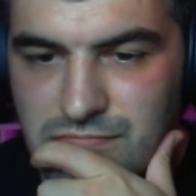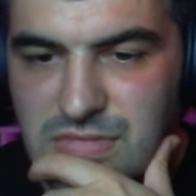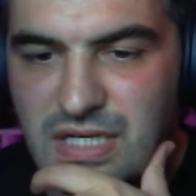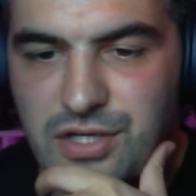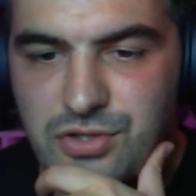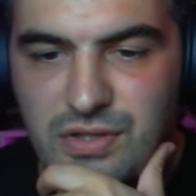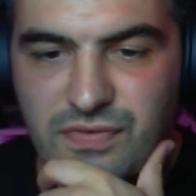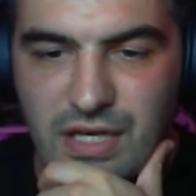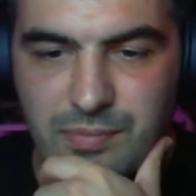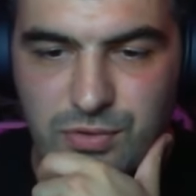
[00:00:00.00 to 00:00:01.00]
And I should have
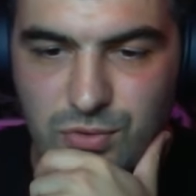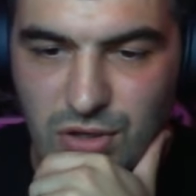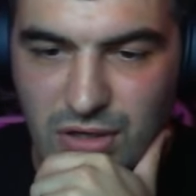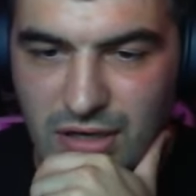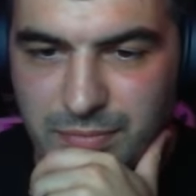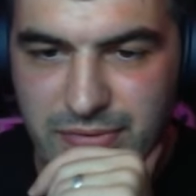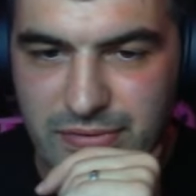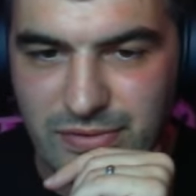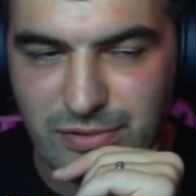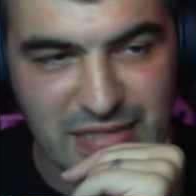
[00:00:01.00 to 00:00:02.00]
kept 2 Dawn up.
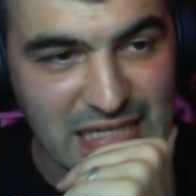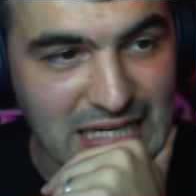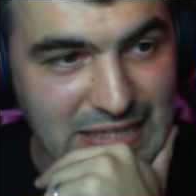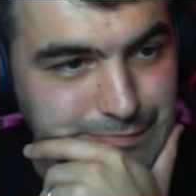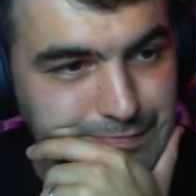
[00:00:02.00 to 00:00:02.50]
Oh my god.